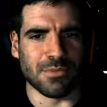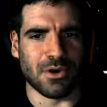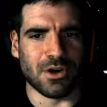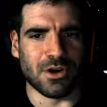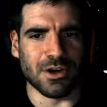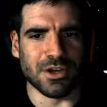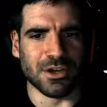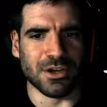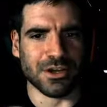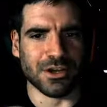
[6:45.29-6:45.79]

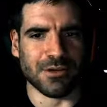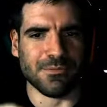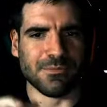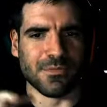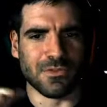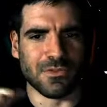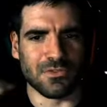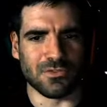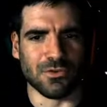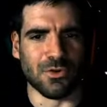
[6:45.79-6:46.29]
by
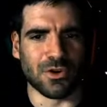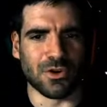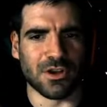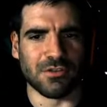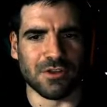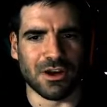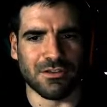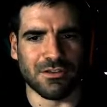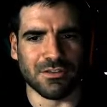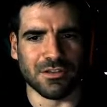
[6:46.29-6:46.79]

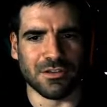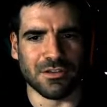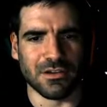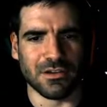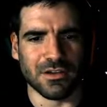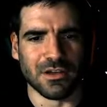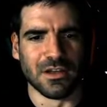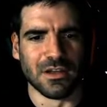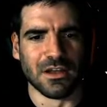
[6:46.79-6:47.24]
stalking rather than